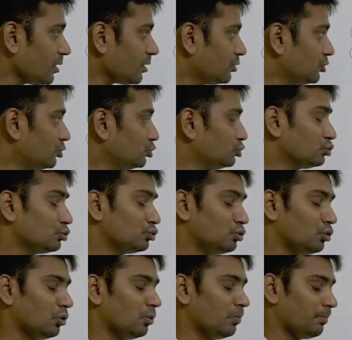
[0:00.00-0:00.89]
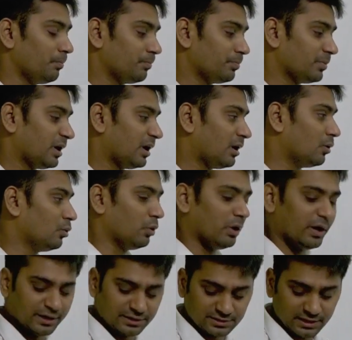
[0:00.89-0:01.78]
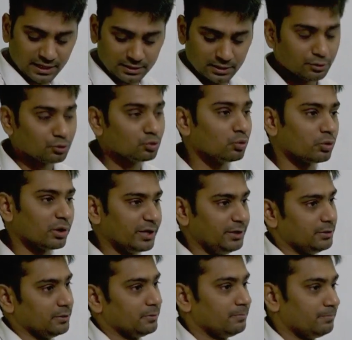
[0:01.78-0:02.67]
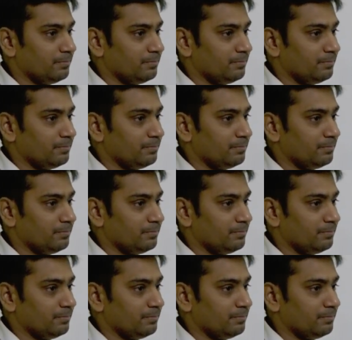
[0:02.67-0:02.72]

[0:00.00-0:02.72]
you should know how exactly to write.